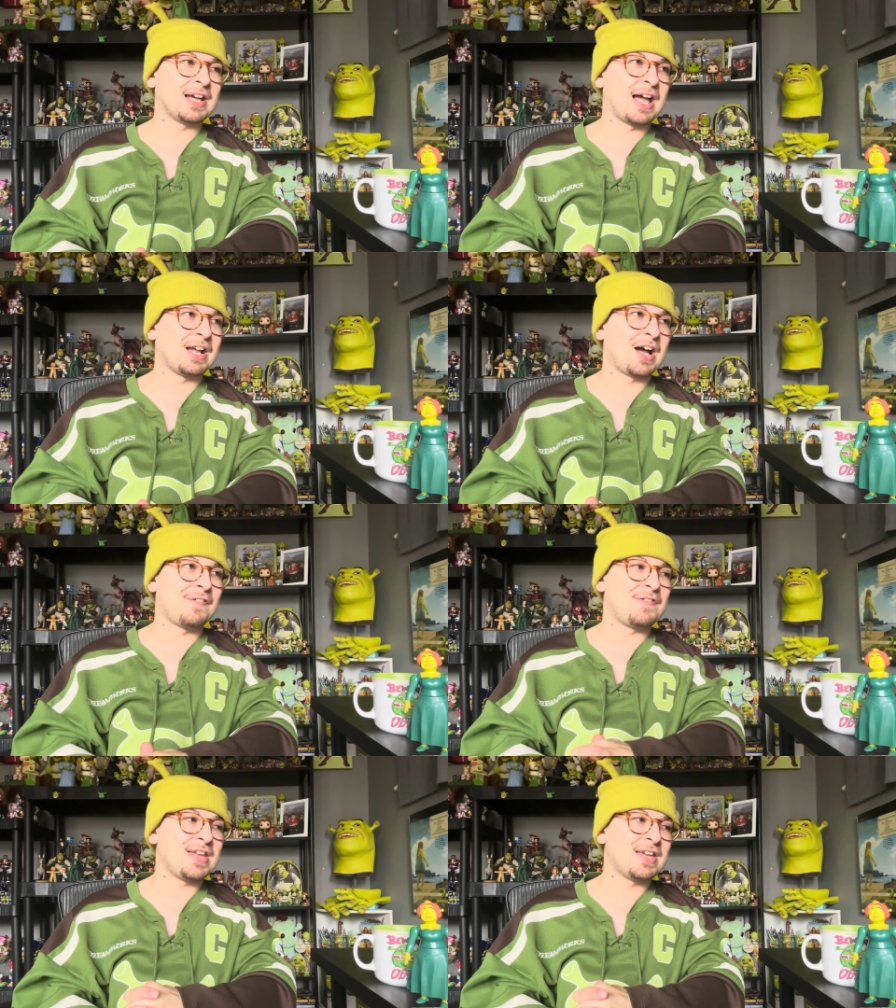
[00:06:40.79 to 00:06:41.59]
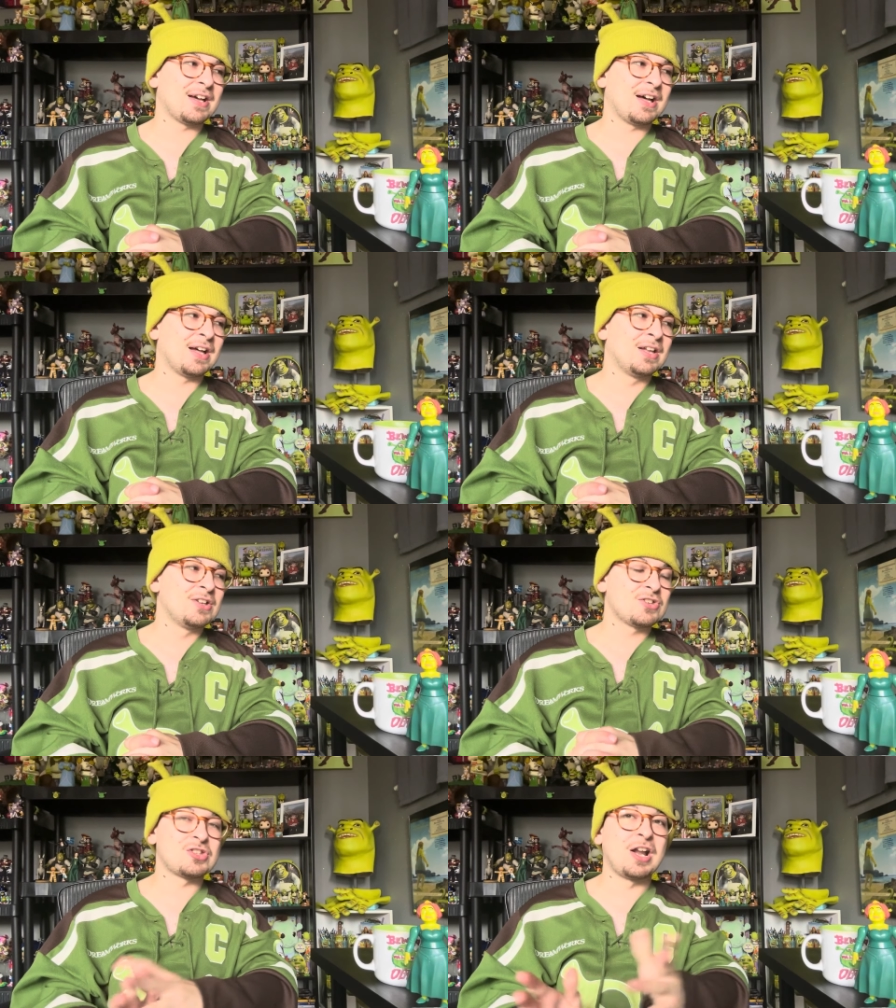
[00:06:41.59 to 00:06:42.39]
I got the uh,
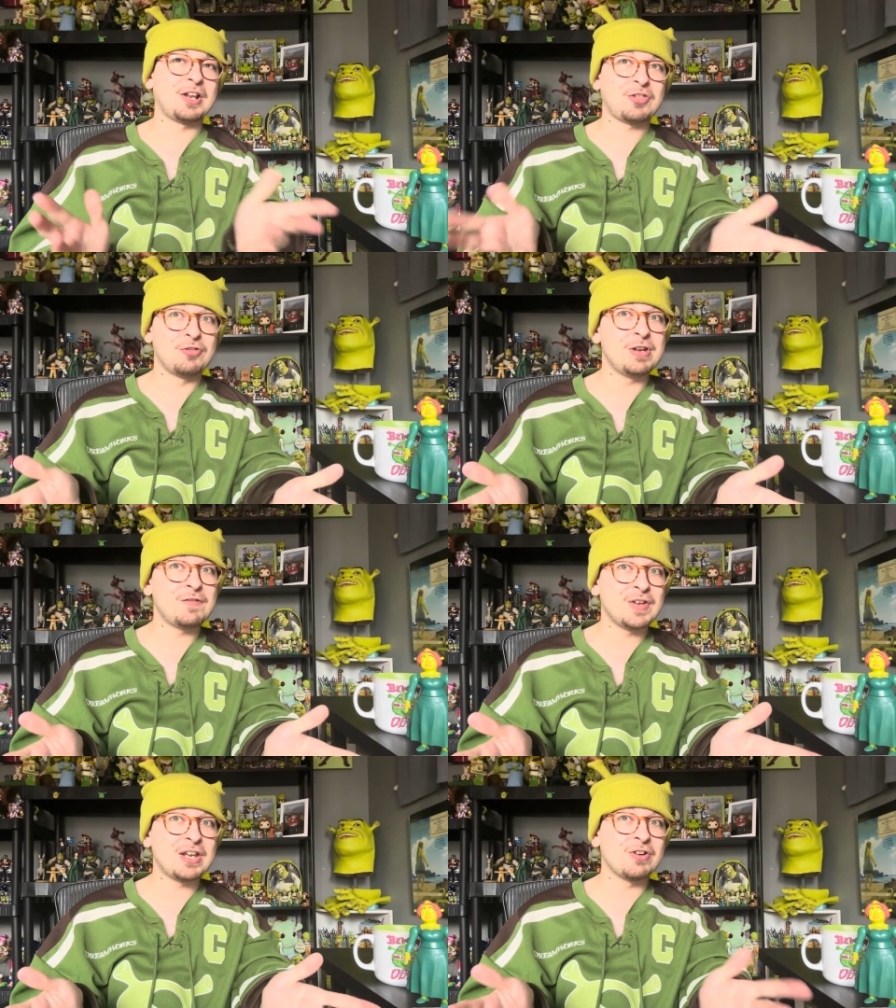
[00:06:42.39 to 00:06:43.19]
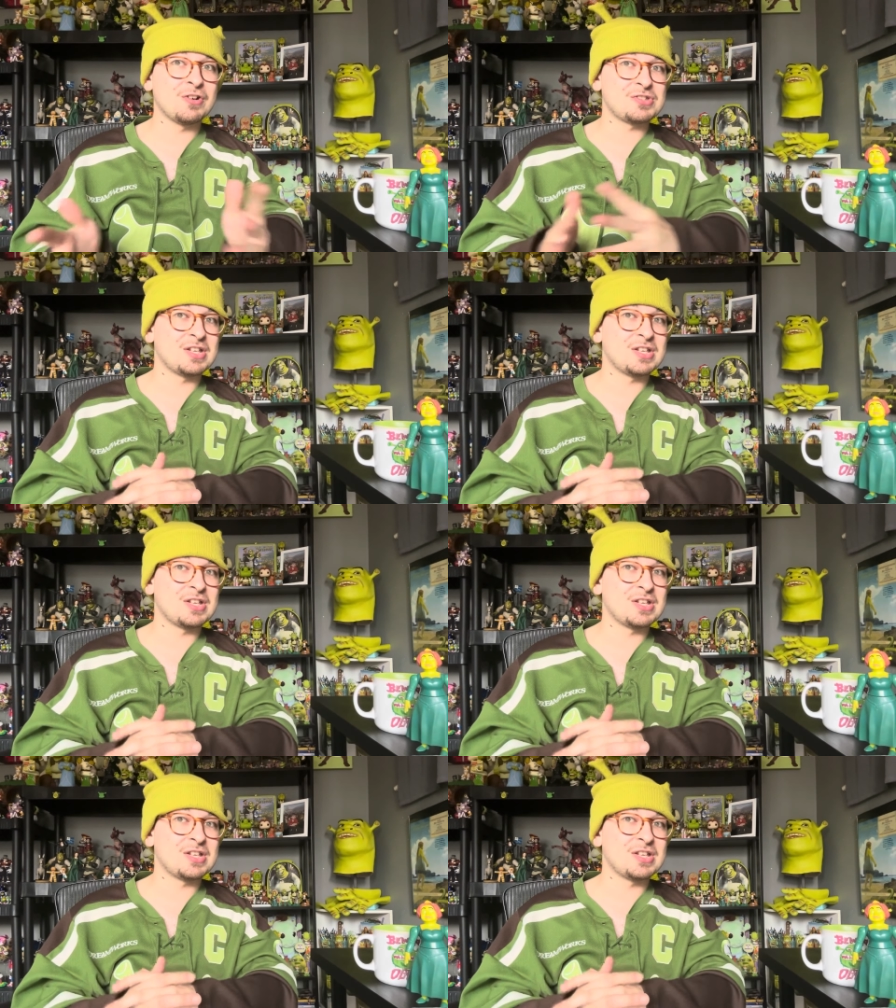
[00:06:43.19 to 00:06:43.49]
Sonic 3 figures.